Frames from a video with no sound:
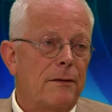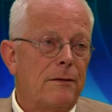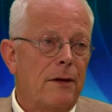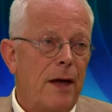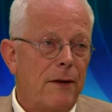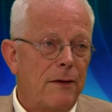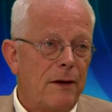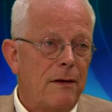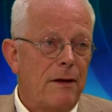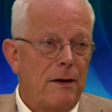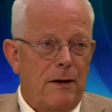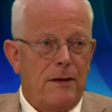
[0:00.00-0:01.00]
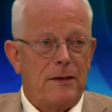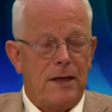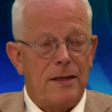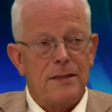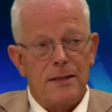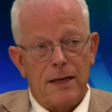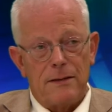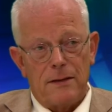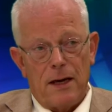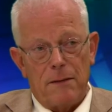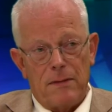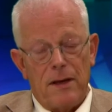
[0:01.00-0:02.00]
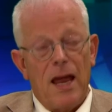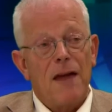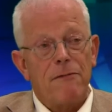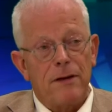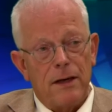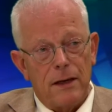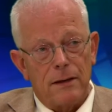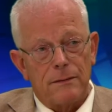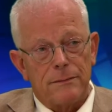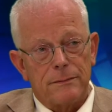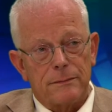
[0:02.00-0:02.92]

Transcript: together since that time every year.